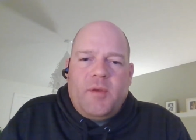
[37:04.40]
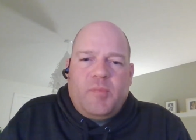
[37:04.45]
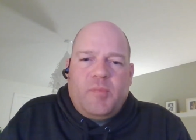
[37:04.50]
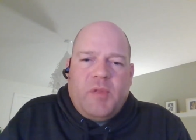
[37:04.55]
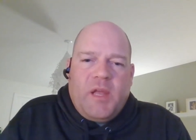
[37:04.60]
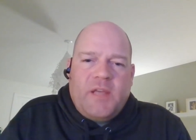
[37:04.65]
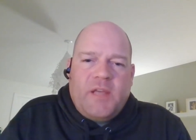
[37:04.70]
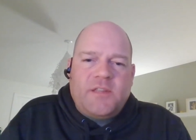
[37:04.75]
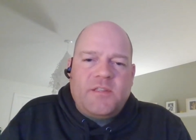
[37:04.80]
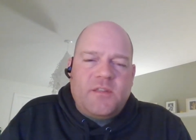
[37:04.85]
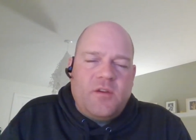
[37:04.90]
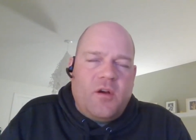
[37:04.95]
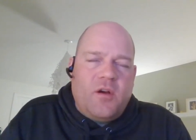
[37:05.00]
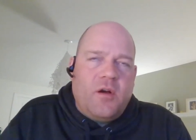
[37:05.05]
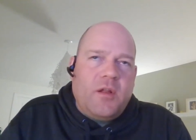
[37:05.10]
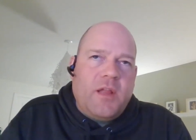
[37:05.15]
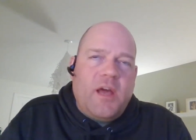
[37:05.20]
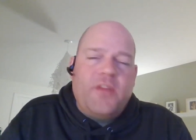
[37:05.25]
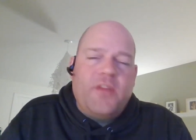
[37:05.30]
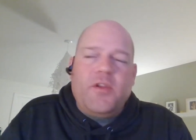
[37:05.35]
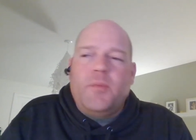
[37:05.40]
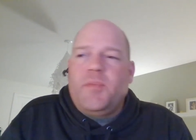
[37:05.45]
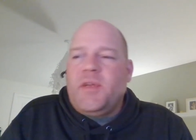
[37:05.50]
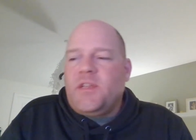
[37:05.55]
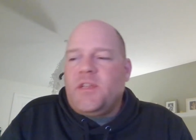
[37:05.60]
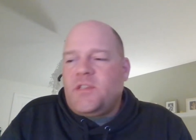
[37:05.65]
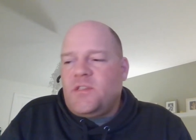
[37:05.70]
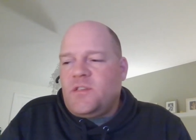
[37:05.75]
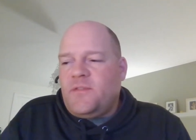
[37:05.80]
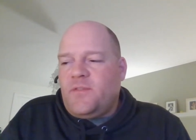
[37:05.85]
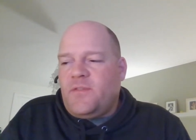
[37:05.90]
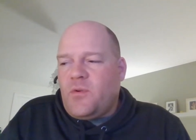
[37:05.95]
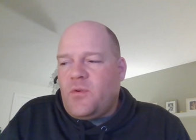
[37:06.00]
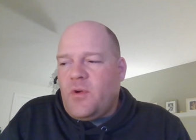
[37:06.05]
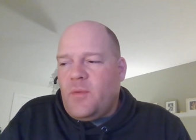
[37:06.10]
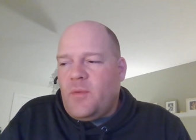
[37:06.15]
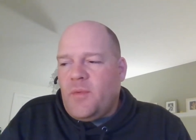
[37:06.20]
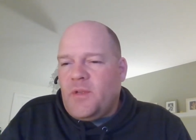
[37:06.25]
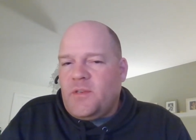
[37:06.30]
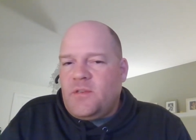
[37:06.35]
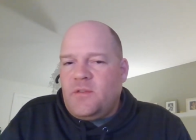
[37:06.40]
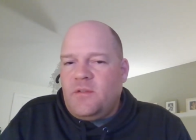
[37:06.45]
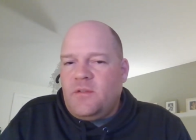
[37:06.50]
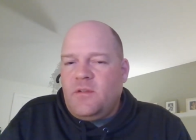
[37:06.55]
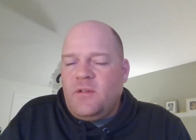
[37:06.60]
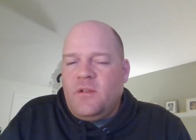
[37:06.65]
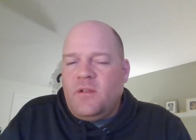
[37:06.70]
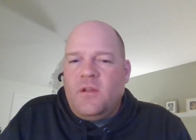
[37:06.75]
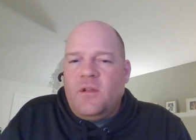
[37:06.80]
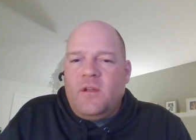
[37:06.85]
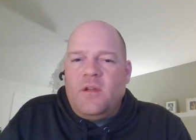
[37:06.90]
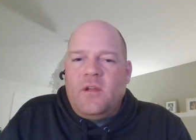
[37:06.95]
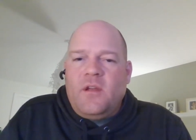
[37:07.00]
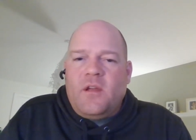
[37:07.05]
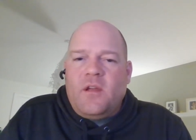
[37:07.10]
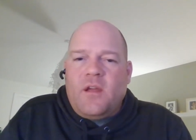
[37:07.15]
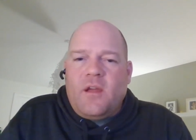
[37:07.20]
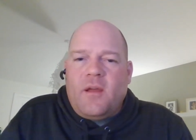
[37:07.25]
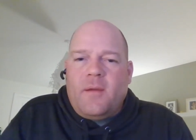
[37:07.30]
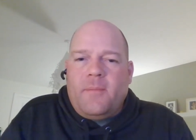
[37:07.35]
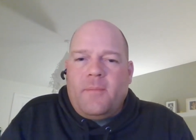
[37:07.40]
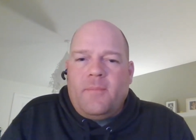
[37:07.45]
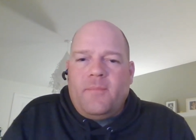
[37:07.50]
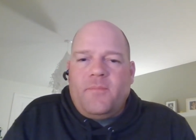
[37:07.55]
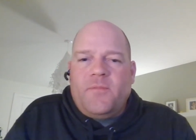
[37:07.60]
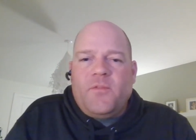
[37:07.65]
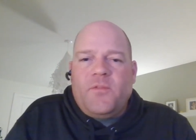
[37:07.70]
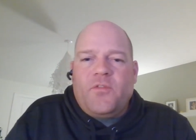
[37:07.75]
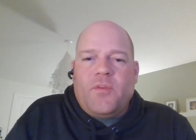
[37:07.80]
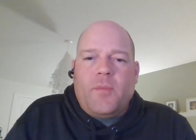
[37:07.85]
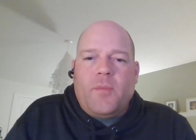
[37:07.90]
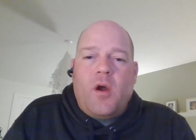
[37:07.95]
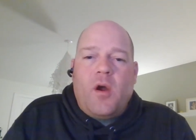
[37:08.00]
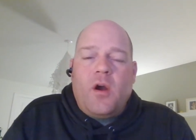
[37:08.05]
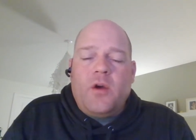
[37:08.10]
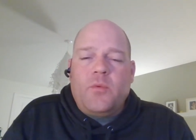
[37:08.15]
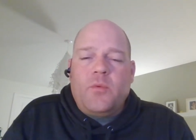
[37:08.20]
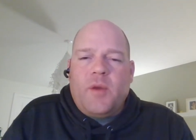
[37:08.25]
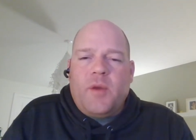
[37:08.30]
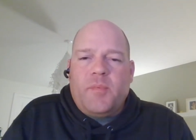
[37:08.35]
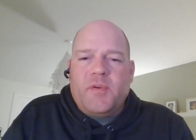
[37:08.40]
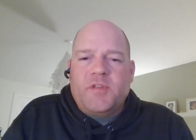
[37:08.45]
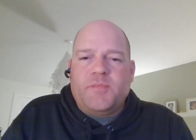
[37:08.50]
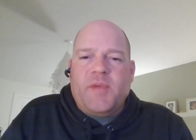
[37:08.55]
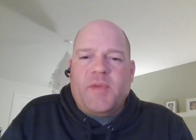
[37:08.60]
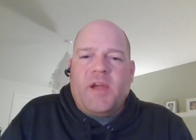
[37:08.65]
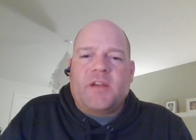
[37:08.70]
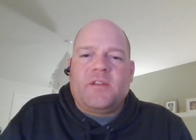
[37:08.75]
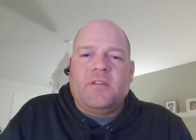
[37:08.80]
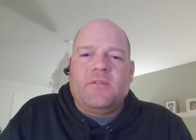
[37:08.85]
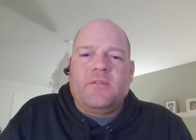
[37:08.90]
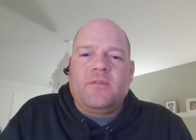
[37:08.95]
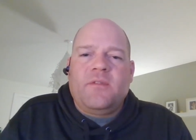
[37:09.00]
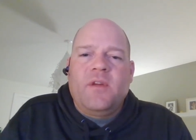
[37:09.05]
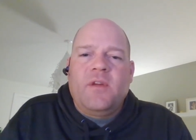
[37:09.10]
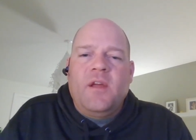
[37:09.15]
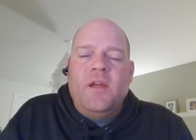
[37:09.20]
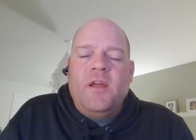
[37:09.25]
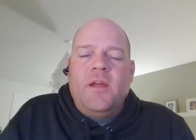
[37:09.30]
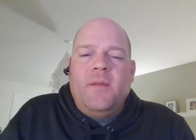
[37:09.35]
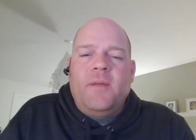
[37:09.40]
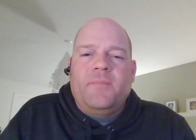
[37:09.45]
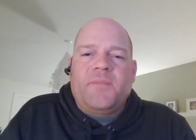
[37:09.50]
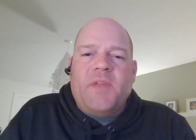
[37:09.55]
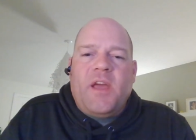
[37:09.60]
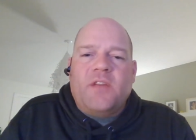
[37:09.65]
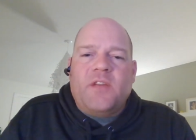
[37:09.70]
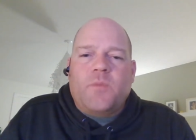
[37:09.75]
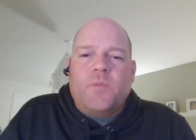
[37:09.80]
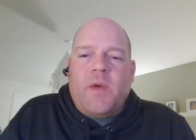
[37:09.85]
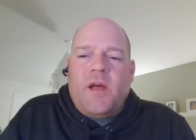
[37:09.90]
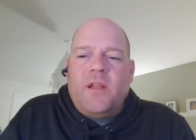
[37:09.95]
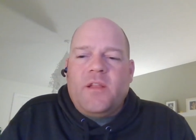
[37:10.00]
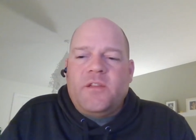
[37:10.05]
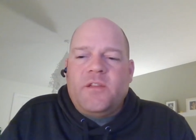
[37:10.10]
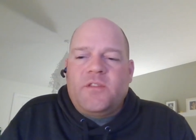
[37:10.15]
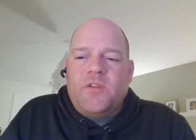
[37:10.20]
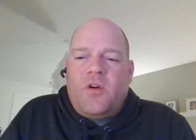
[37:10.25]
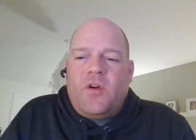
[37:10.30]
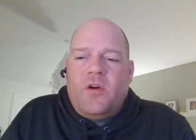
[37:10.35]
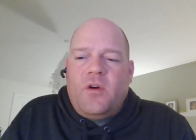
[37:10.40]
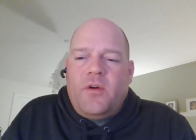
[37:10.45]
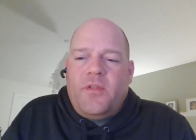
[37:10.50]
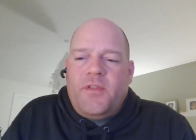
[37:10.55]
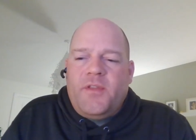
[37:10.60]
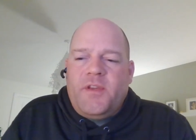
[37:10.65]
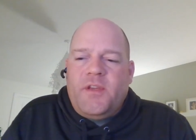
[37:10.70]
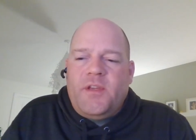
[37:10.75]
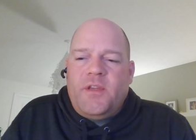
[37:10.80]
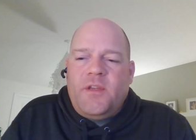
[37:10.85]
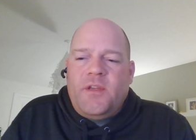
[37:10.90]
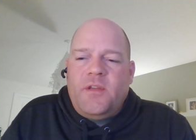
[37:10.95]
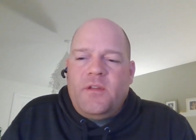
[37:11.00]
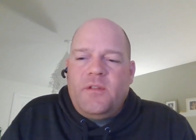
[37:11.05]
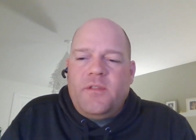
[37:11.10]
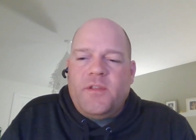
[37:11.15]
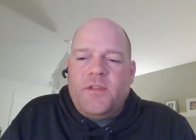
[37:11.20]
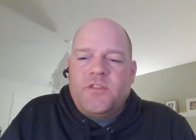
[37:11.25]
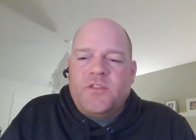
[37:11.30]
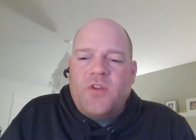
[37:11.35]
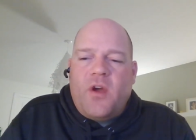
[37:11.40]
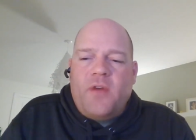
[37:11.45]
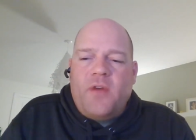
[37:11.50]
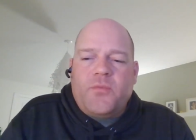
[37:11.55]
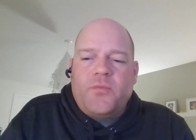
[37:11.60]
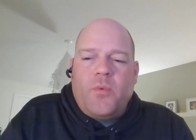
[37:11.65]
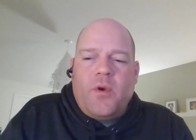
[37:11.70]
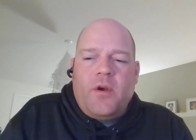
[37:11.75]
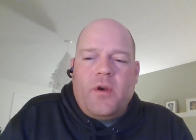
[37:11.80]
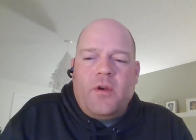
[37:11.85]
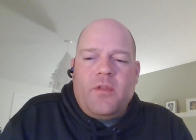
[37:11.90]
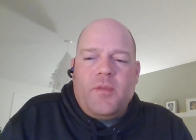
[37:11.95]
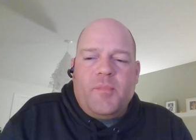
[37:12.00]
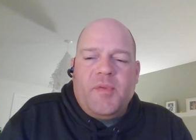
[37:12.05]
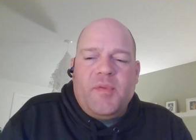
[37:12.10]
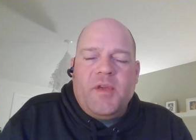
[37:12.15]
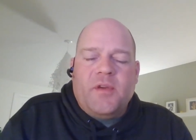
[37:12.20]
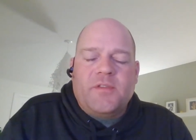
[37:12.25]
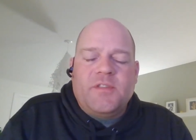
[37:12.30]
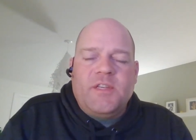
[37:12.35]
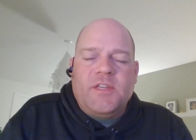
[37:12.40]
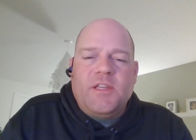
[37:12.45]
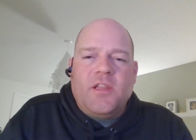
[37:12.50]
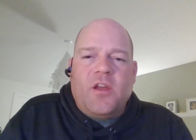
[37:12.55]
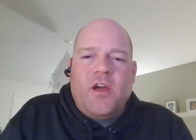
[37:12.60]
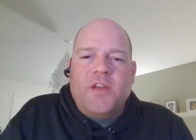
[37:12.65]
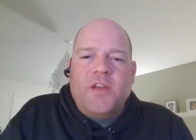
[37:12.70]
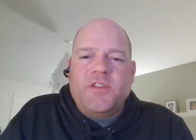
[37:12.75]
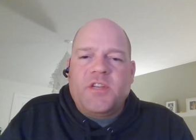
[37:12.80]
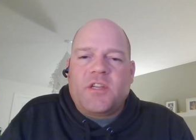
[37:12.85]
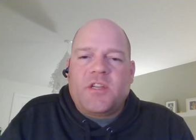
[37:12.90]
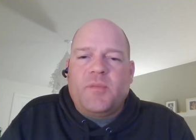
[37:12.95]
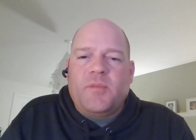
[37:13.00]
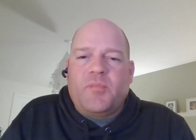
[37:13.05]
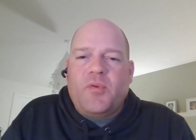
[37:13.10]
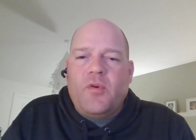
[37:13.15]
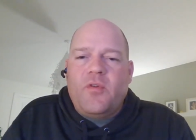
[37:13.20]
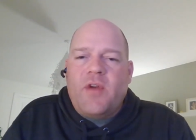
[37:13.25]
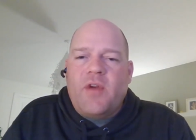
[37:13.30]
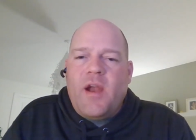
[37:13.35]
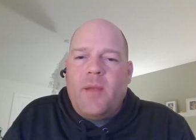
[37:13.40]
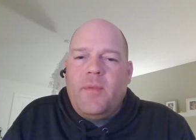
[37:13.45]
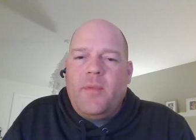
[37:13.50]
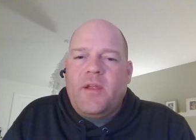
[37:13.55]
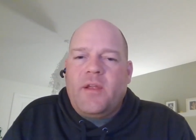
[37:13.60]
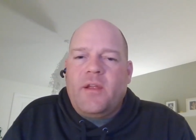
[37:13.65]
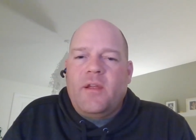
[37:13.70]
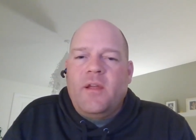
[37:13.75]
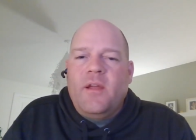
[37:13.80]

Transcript: plus all other pieces of equipment from a hardware perspective, as well as all the software, the PLC logic, the programming,